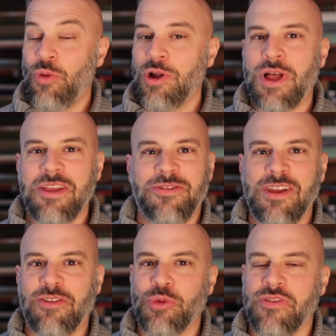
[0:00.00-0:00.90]
One of my
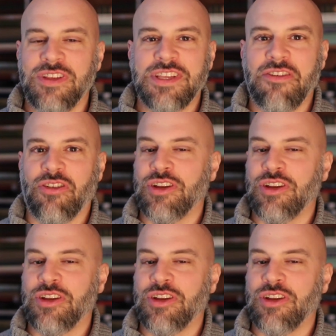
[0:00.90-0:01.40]
favorite movies ever.